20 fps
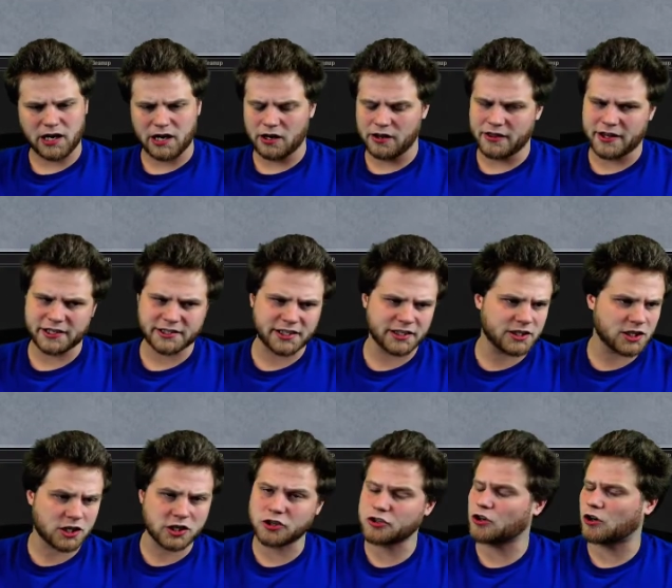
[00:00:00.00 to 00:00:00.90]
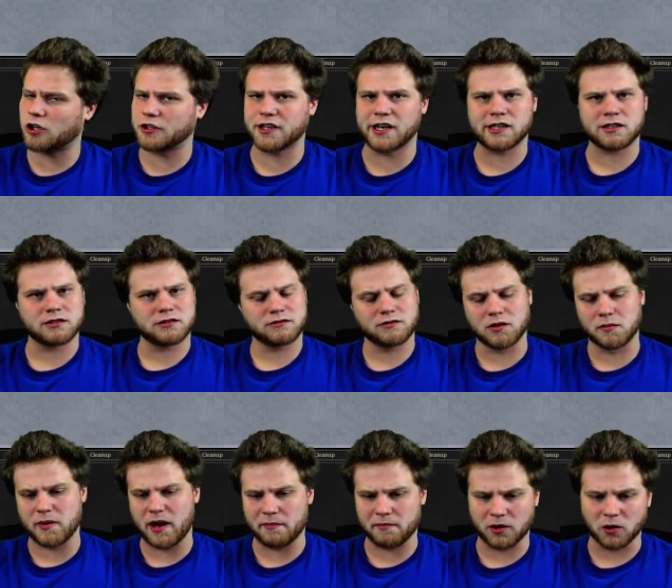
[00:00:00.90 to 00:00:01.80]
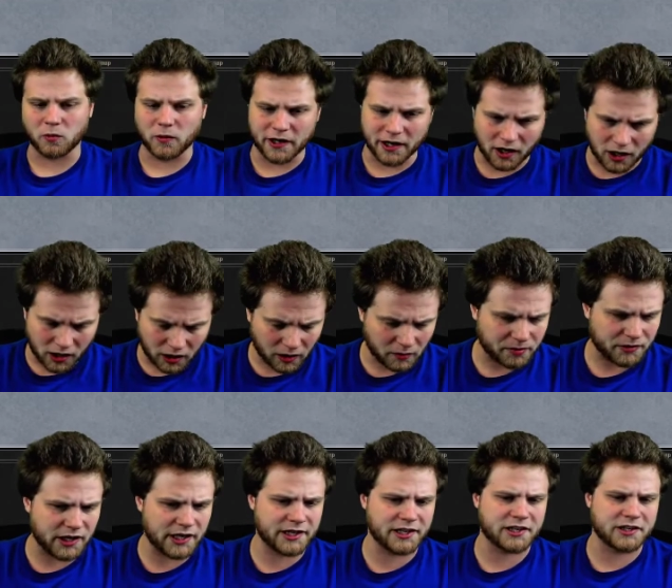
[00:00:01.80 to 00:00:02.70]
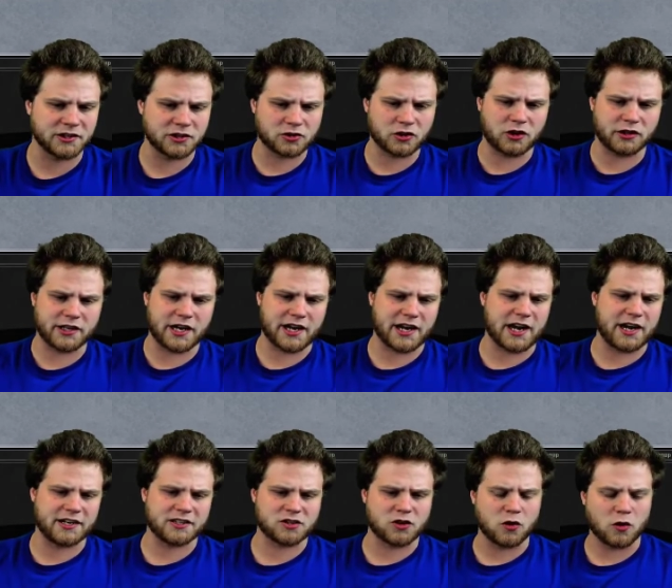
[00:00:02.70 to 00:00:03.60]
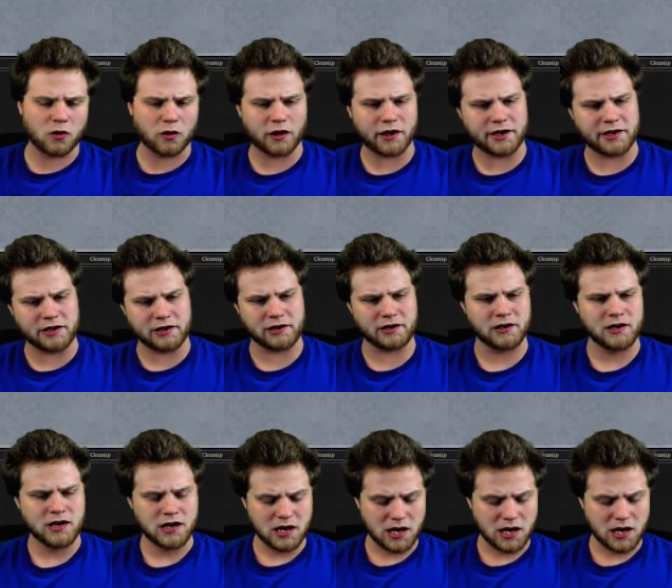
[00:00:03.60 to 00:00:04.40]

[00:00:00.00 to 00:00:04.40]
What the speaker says: This is a control deck. Remember, we are playing a control deck at its core here.